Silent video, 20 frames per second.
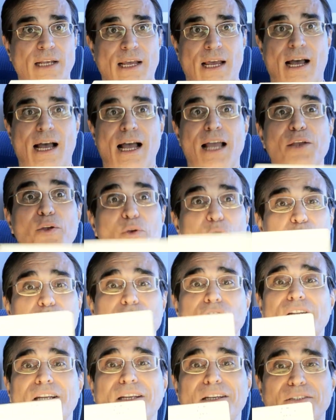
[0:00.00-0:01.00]
I used
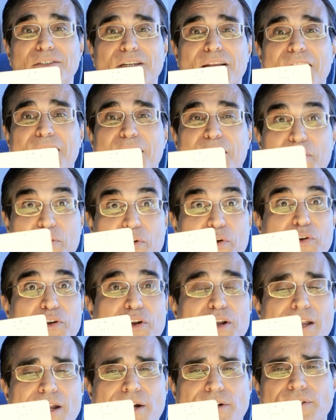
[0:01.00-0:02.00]
this 30
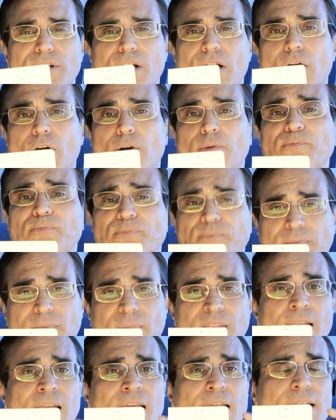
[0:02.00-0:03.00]
years ago.
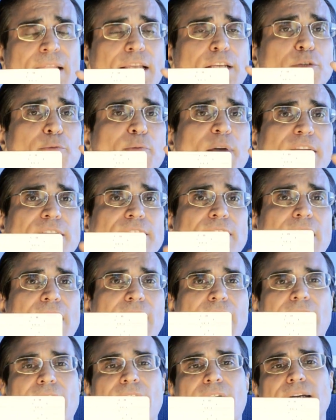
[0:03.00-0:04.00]
This basically
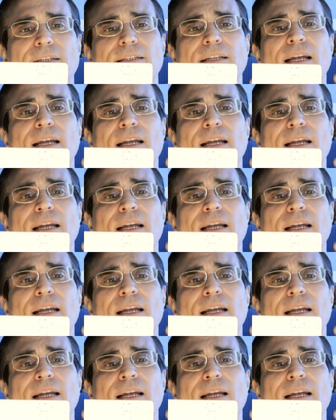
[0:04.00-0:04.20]
has